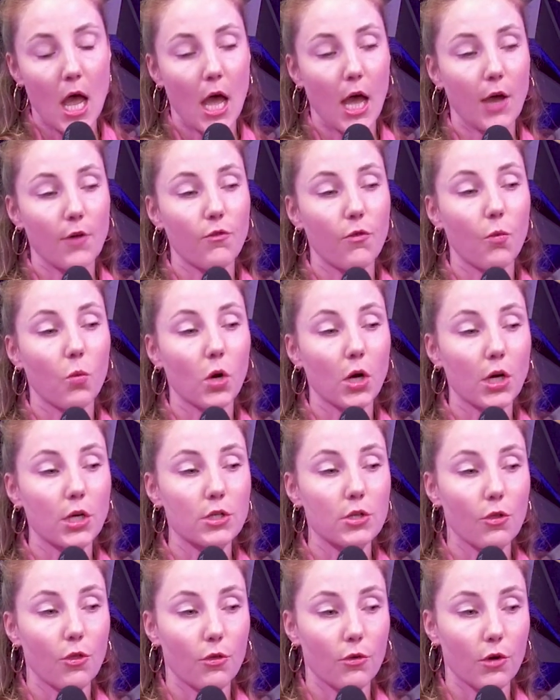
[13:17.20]
I've
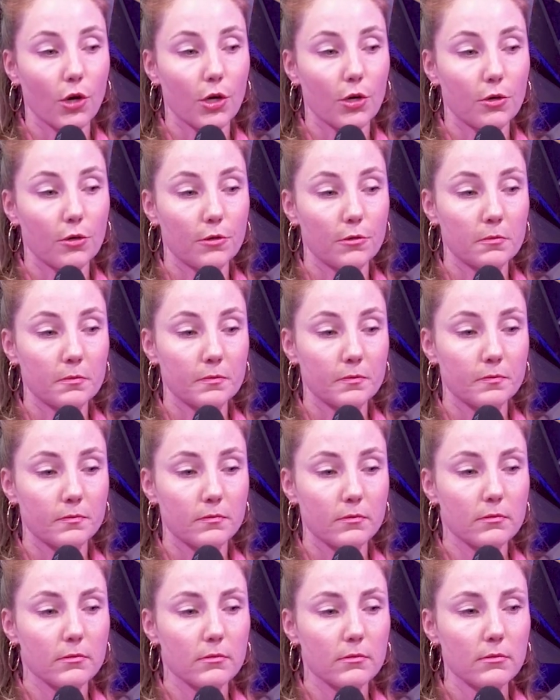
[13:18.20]
worked through
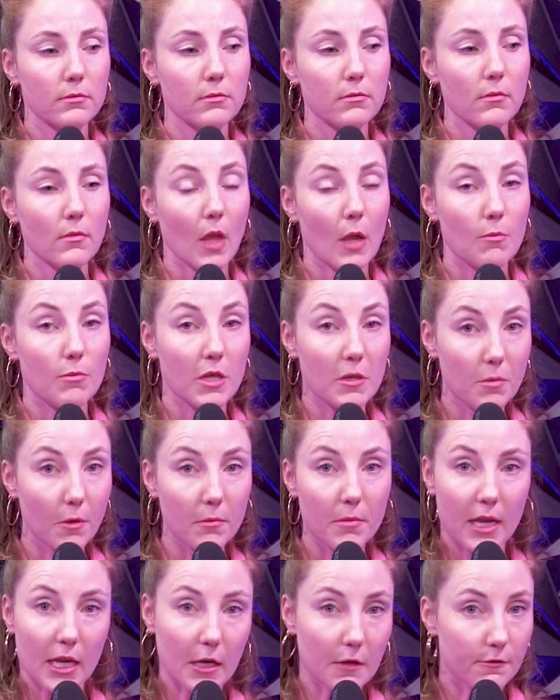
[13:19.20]
people
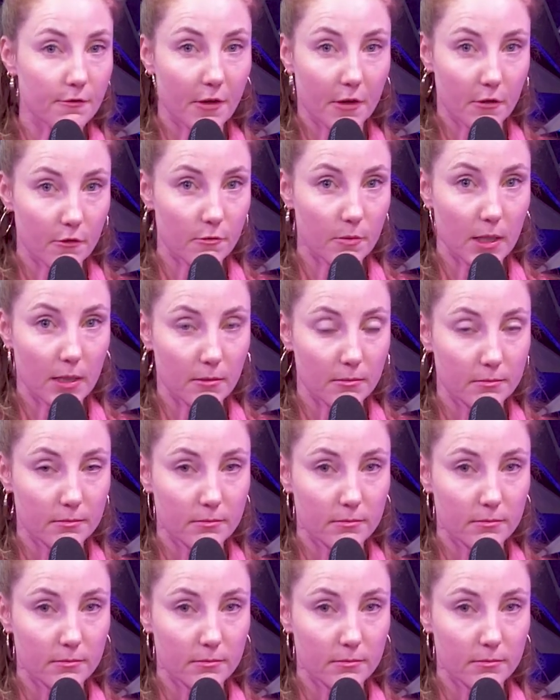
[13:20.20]
making fun of me.